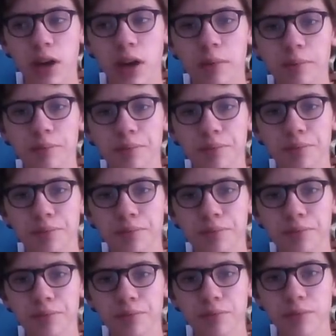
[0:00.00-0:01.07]

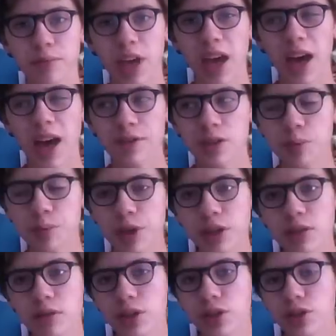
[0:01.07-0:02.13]
I have a
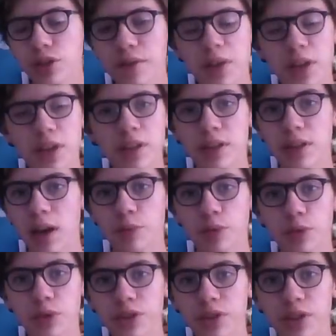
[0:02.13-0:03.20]
spindle, I just haven't had the time to
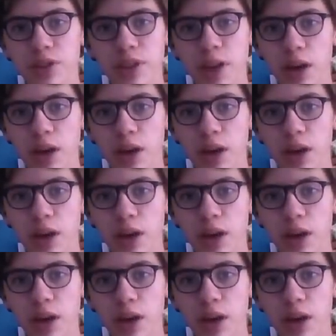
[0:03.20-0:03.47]
really sit